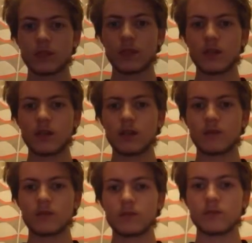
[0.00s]

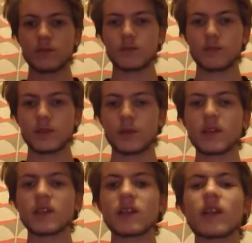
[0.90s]
um, so
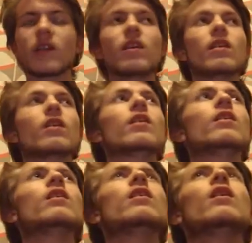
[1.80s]
basically,
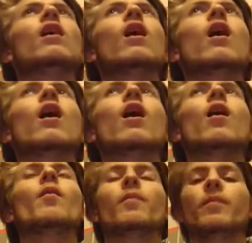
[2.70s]

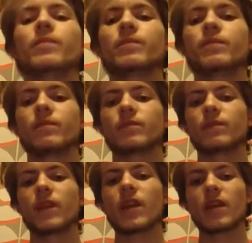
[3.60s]
um,
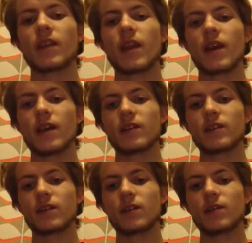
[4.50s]
yeah, yeah.
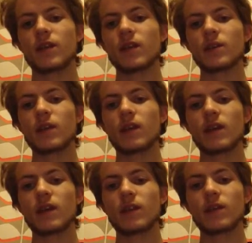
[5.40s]
So next
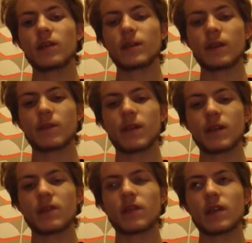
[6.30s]
weekend, I'm getting my
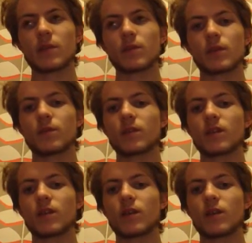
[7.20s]
Power Saving laptop.
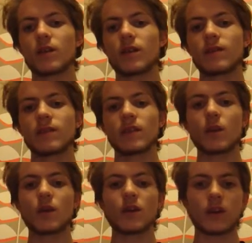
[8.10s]
So
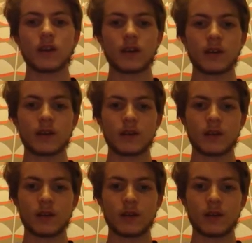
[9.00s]
you guys know